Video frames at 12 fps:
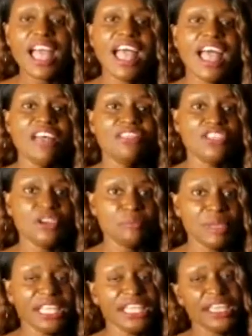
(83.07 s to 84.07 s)
and they're
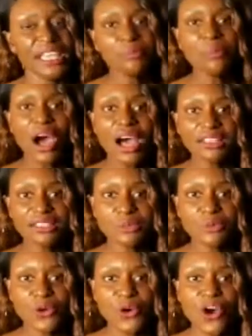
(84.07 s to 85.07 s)
making it
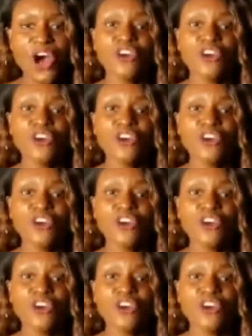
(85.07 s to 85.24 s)
possible